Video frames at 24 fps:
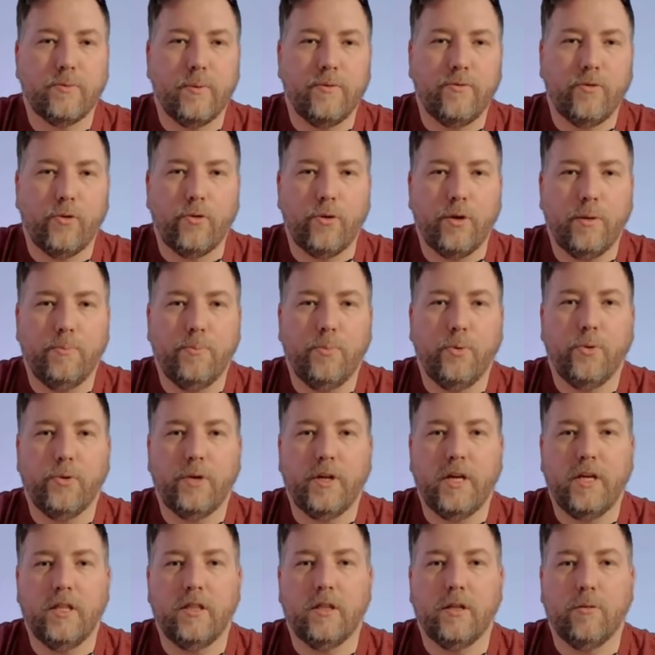we've already put
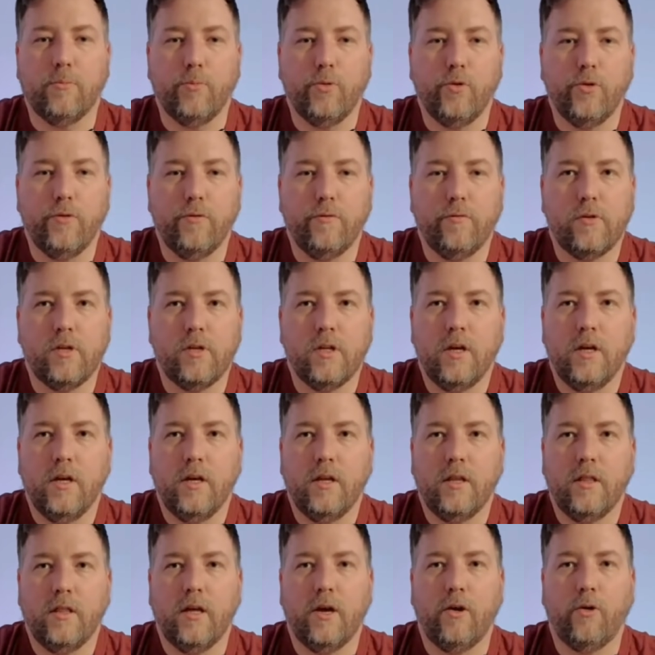in the moves,
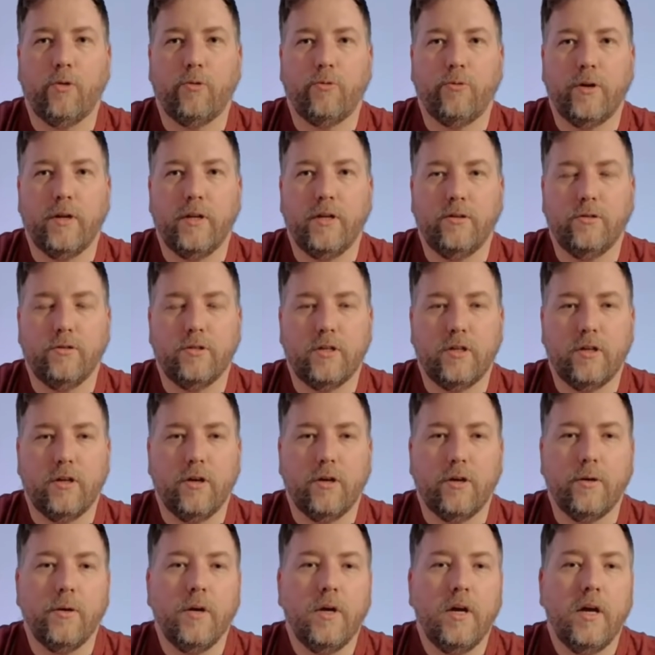they're already good to
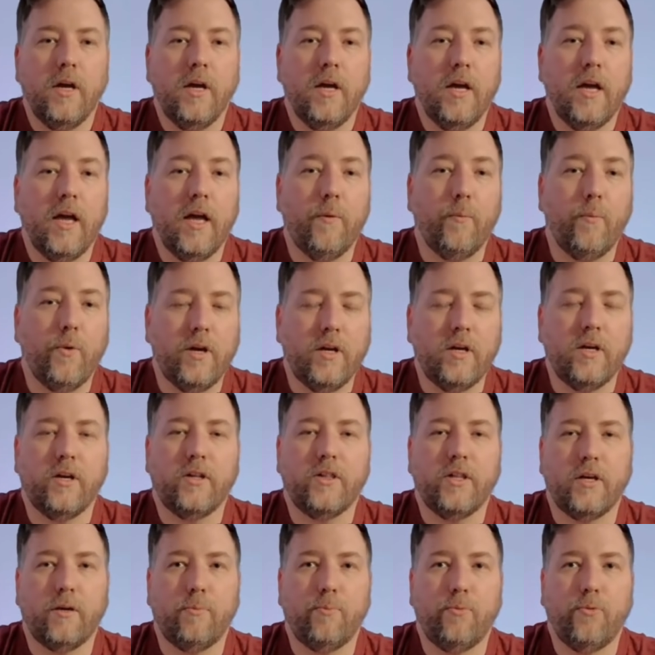go. We can
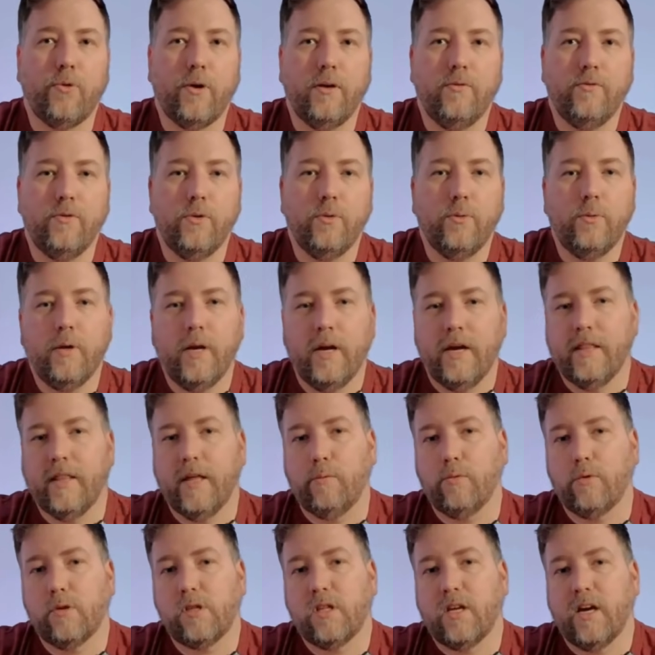click Preview and
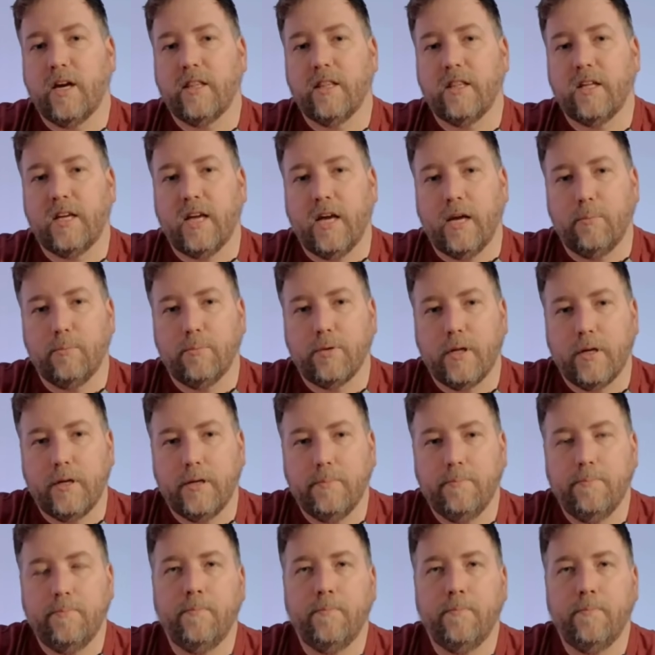that will start the gameplay.